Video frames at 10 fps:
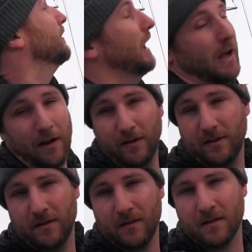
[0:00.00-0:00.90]
Got
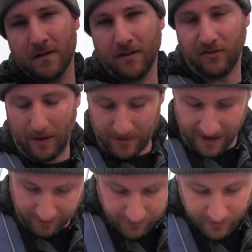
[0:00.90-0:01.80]
step
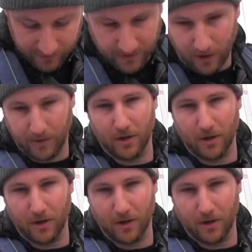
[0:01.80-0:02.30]
ladders to help